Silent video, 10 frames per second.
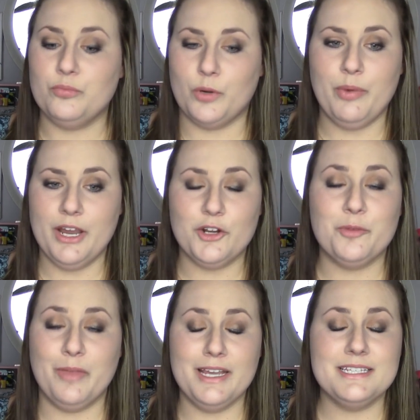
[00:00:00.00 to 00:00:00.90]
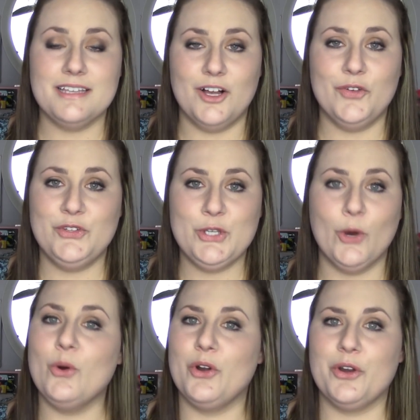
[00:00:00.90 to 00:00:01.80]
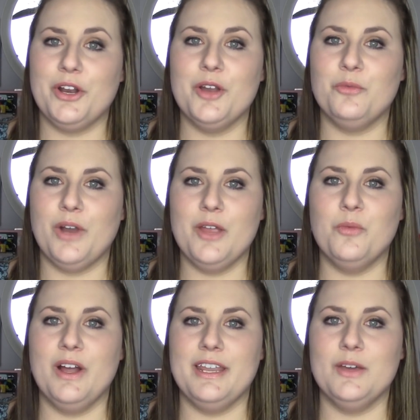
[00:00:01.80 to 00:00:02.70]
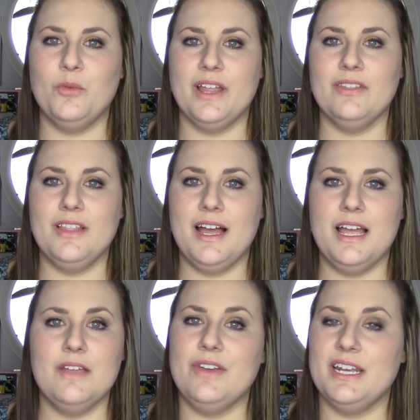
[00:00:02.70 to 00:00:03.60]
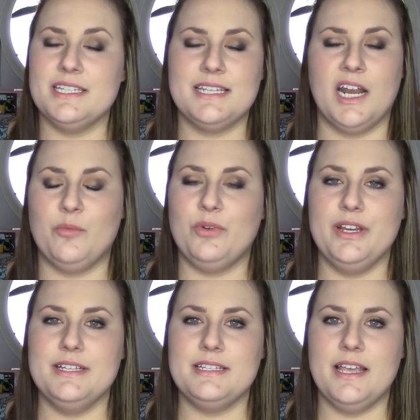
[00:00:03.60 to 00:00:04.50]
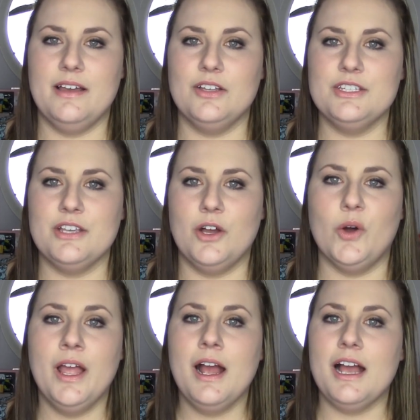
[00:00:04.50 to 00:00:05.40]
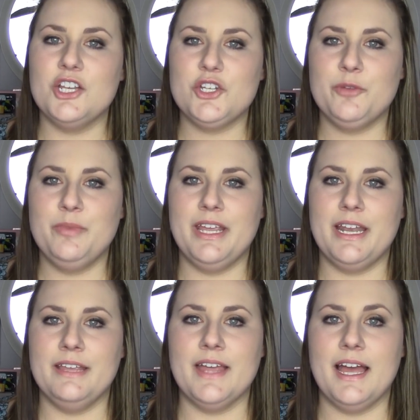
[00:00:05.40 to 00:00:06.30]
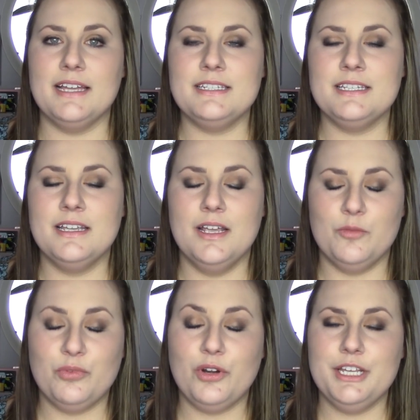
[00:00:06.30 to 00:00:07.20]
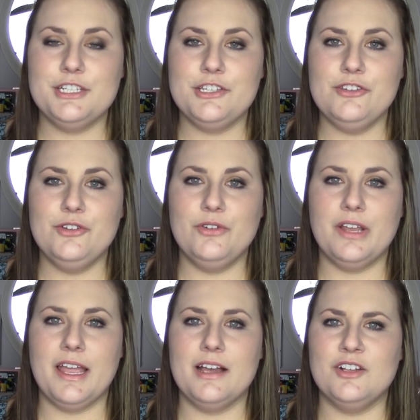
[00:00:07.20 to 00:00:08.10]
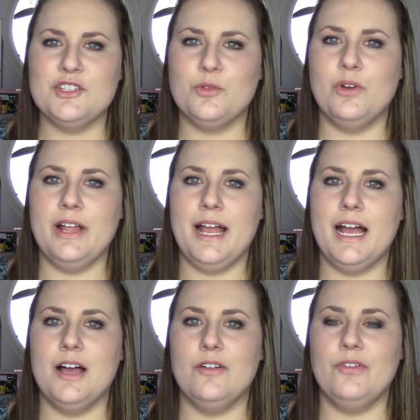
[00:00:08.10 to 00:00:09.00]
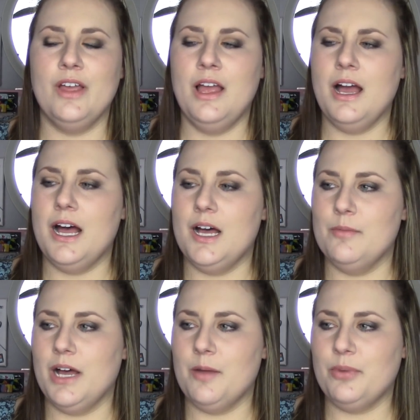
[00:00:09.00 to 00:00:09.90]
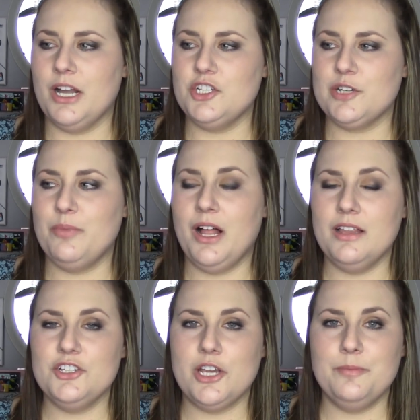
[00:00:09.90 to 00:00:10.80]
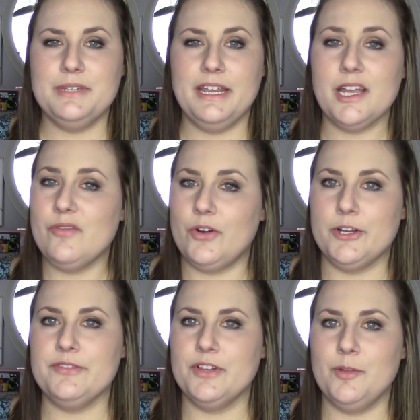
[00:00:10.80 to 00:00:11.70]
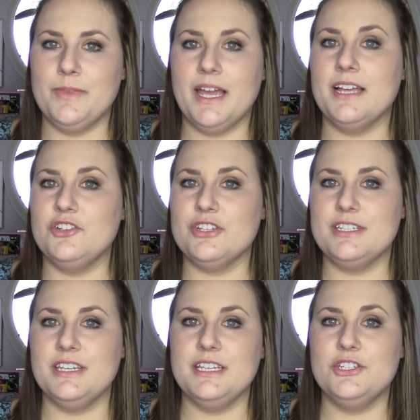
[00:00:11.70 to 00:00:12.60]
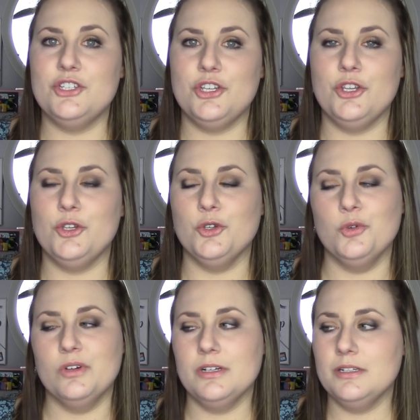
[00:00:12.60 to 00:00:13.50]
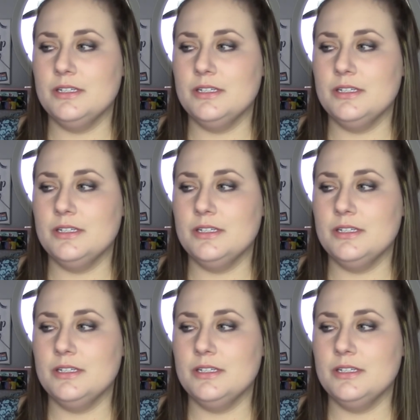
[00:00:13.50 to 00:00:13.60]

prepared myself to order it right when it went live, and it's not a pre-sale, so I should be getting that pretty soon. I also will have um, a project polish update. I've already filmed that. I just need to